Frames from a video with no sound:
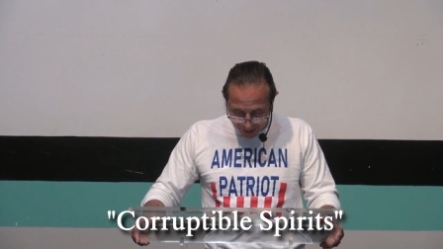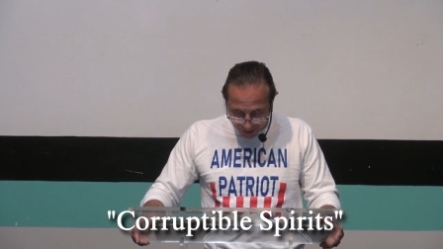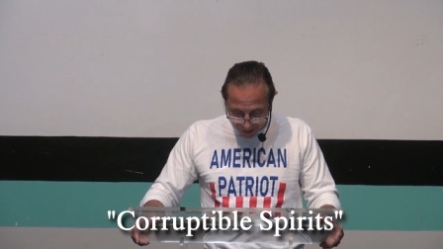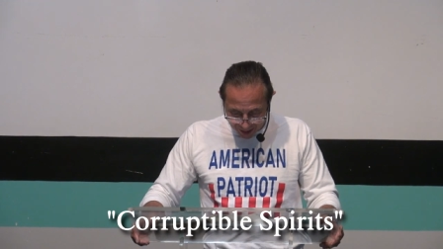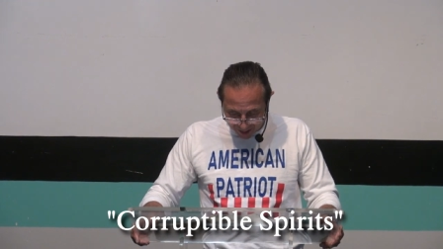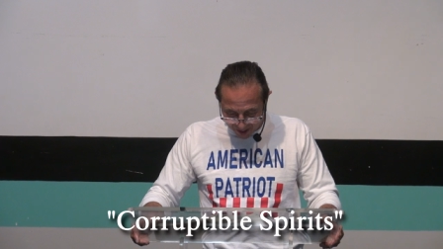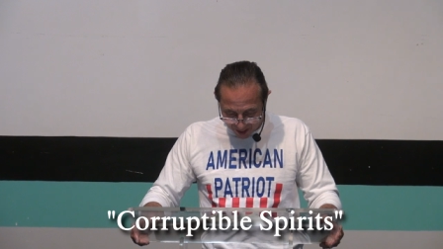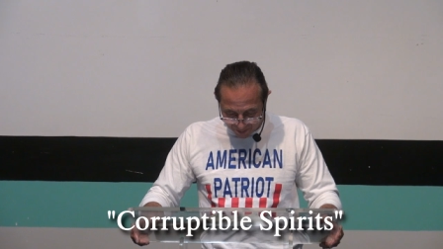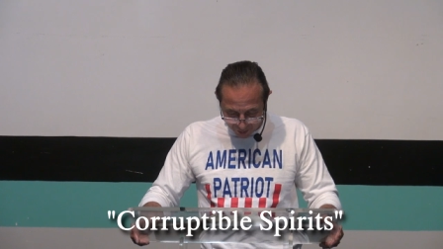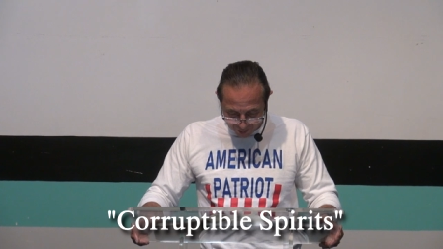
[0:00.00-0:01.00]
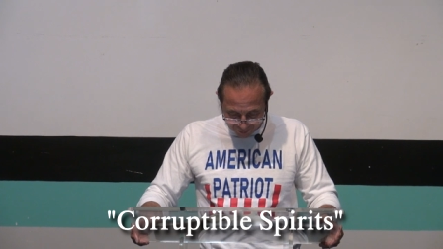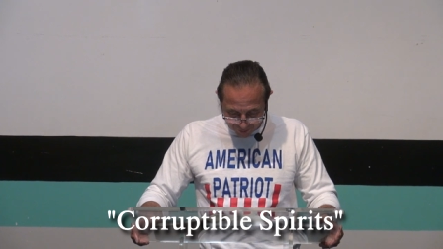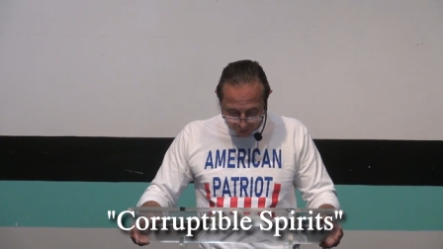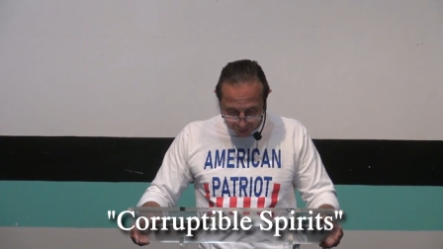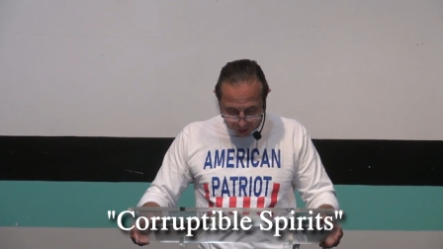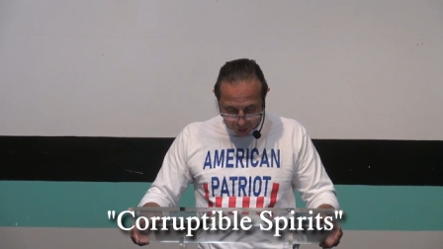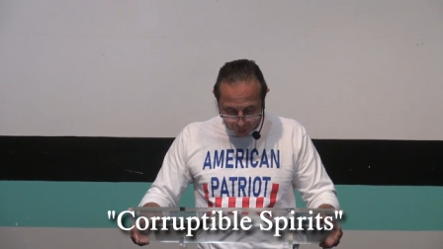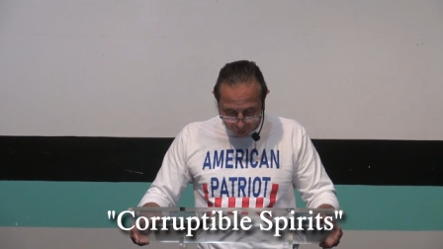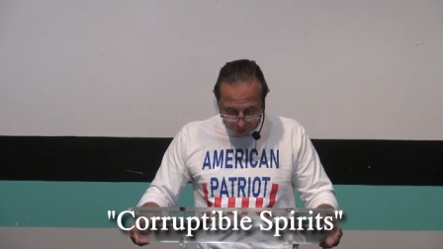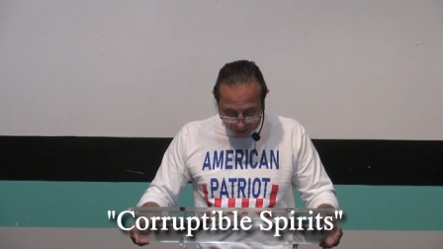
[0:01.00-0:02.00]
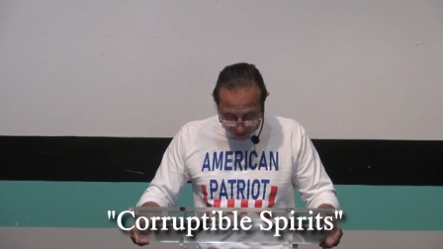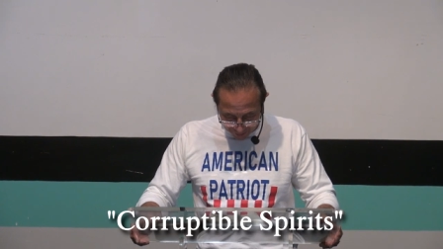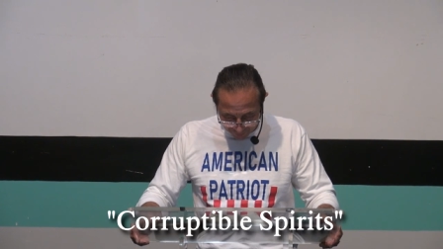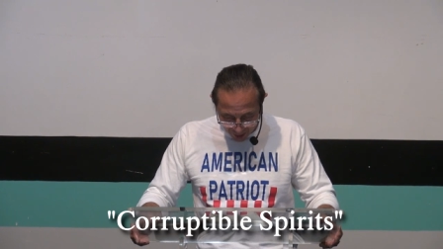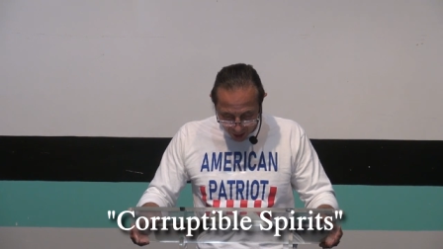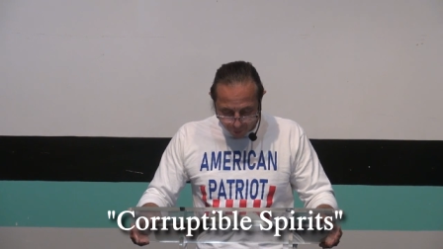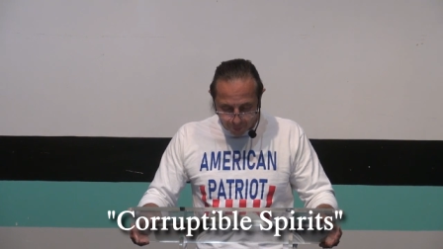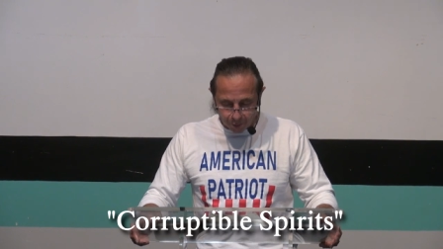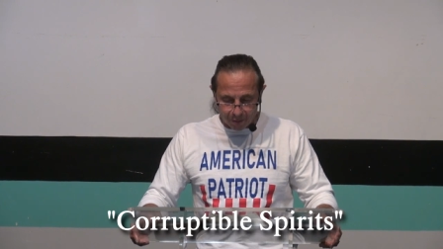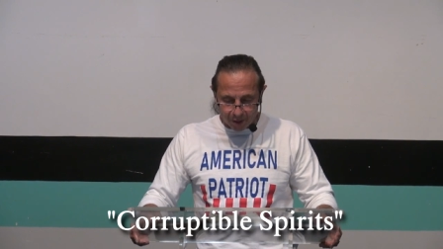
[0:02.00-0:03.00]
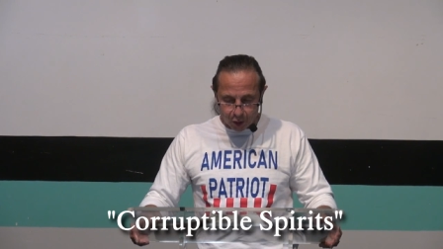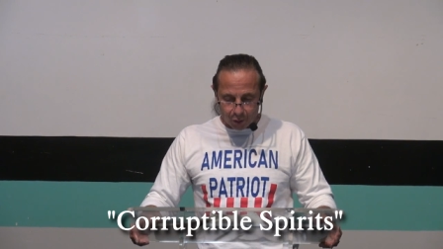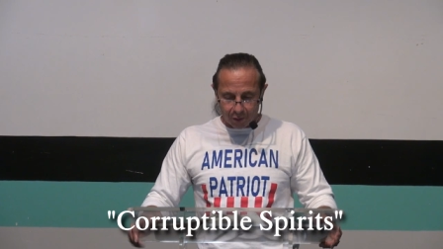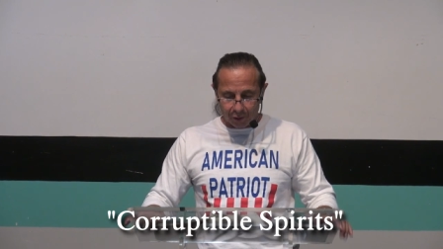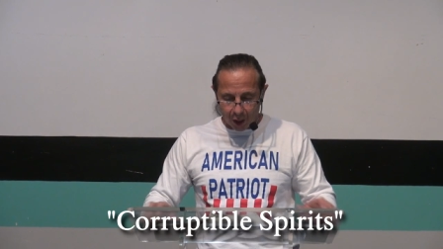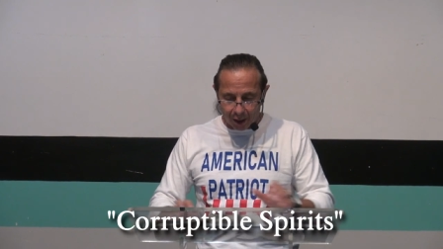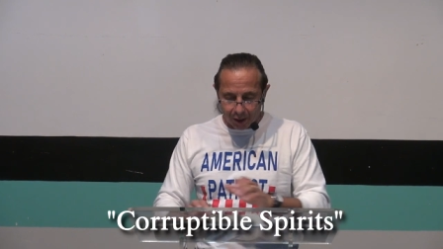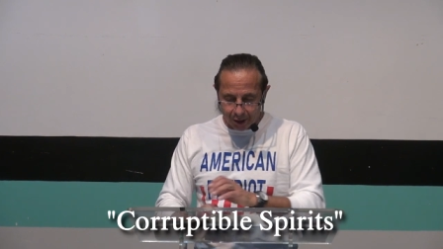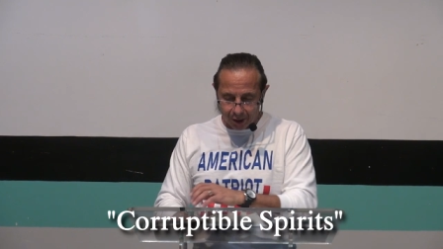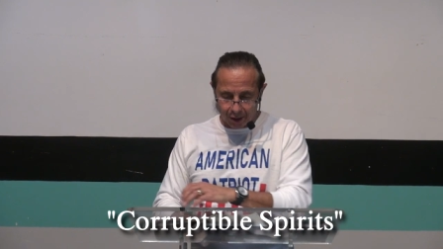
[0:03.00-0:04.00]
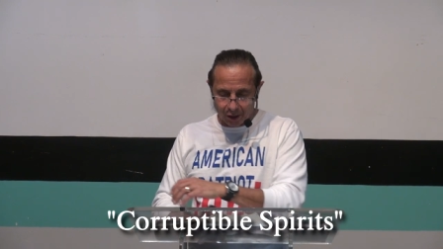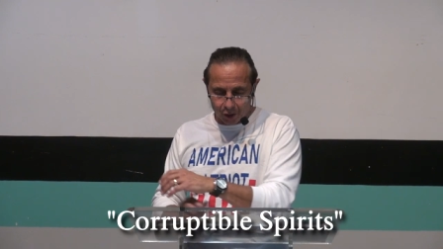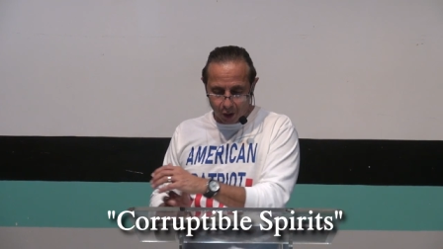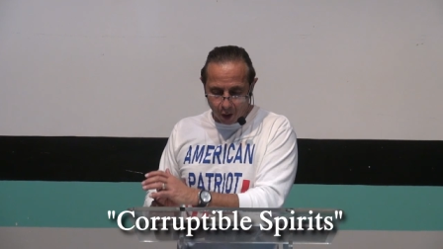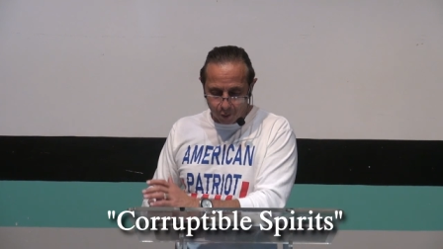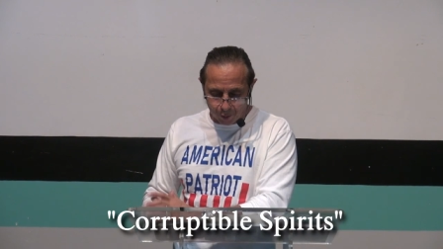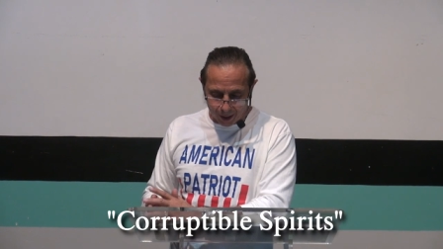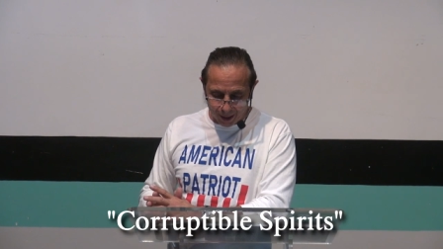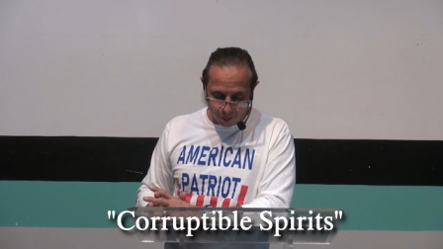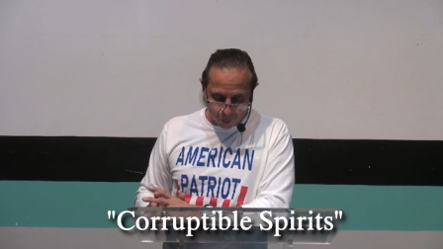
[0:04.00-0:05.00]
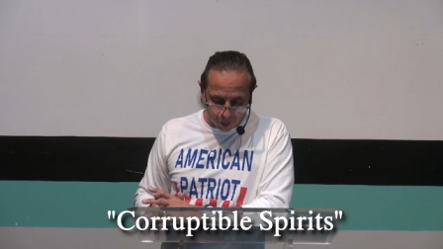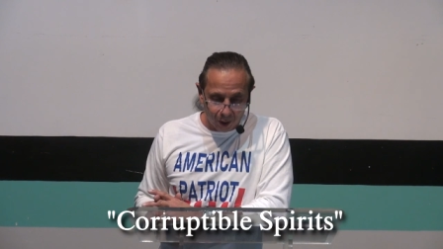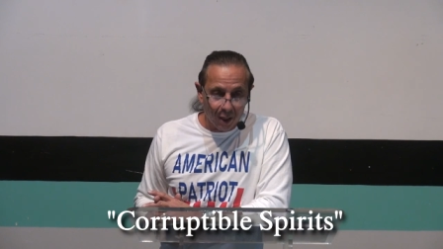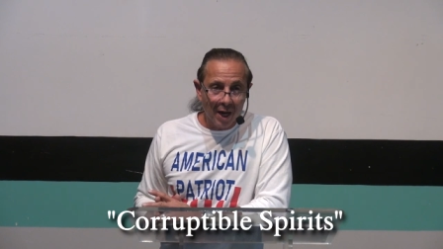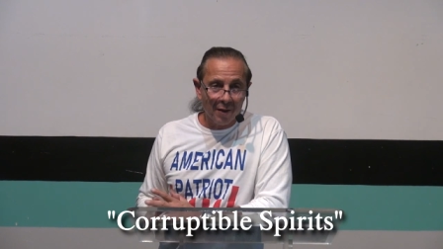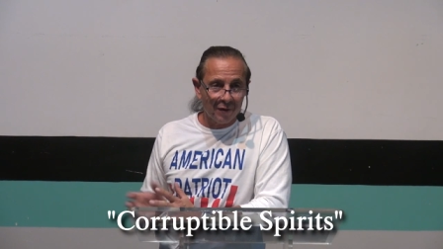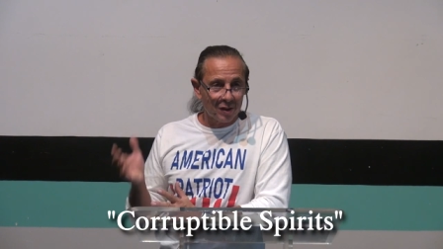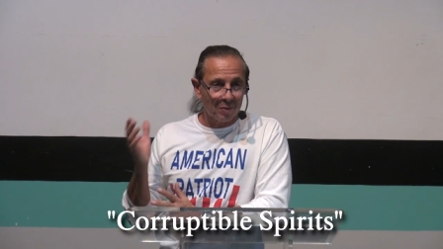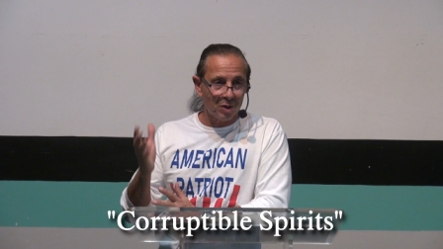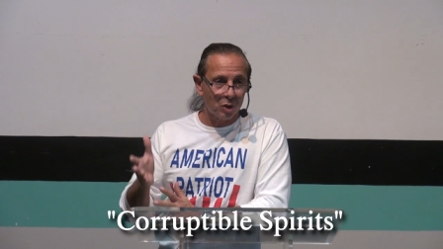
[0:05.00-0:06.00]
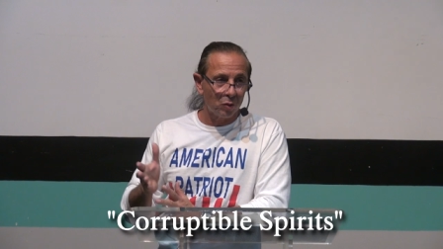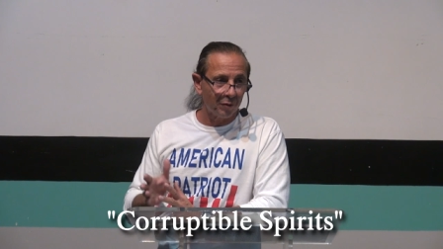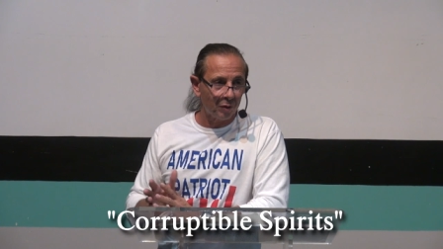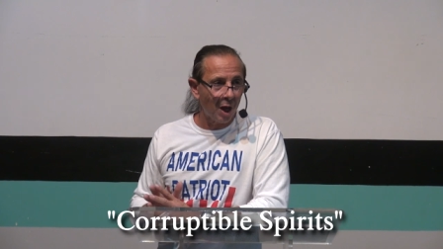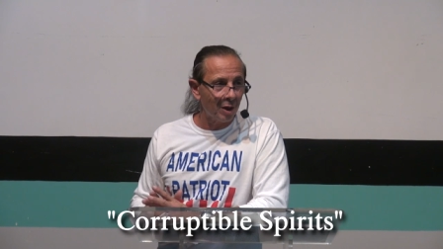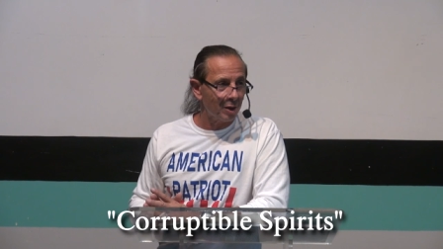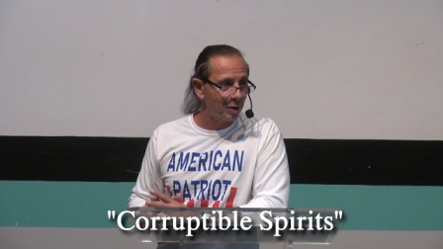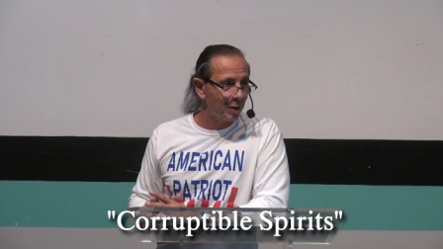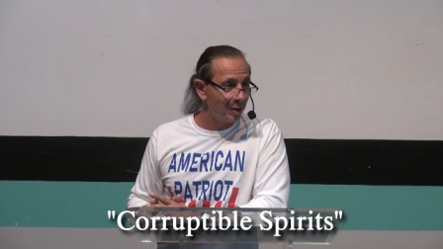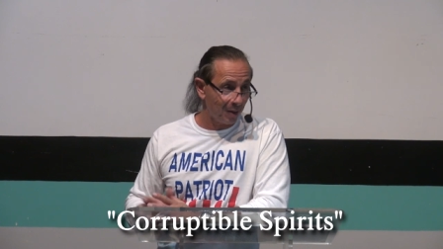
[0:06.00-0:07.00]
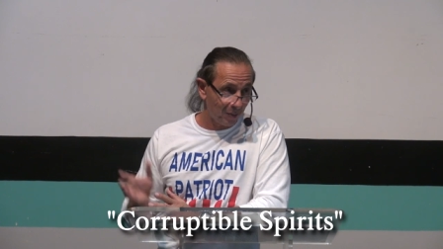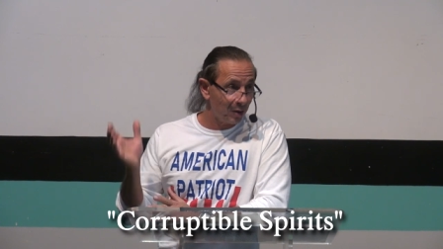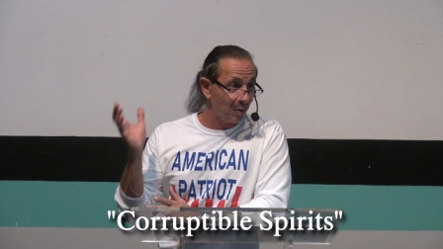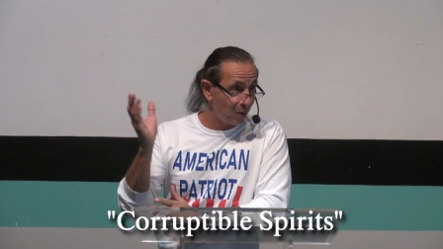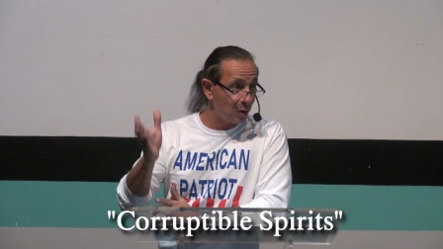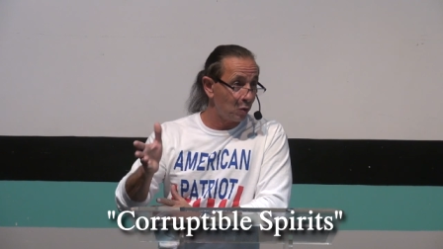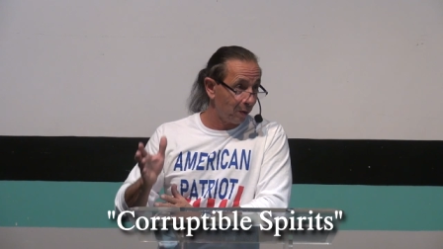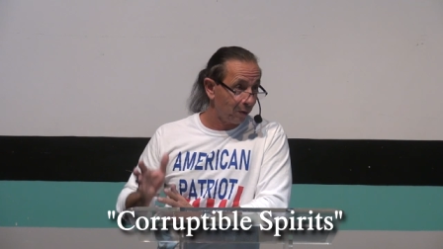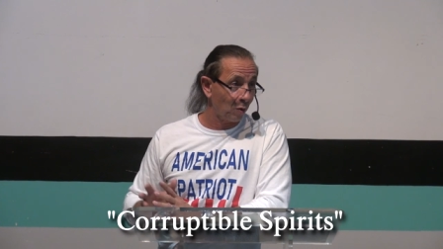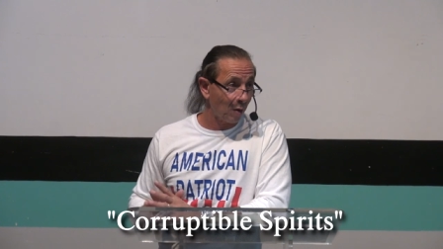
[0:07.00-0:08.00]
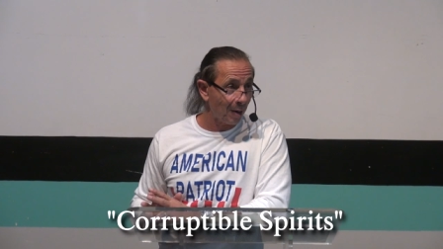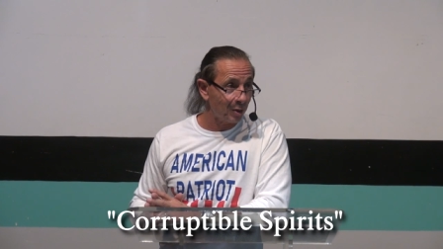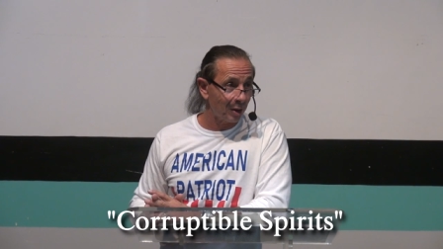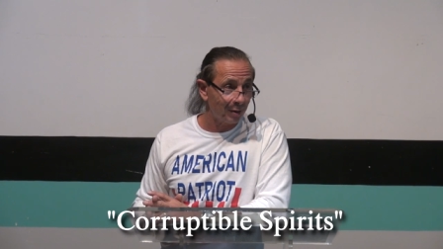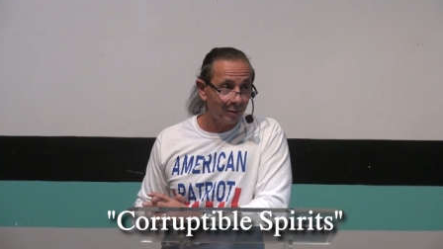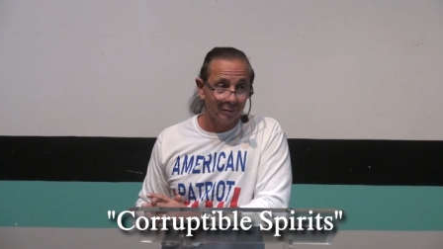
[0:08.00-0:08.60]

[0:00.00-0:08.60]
that he may be revealed in his own time? For the mystery of lawlessness is already at work. If he's a mystery of lawlessness, it means a mystery of corruption.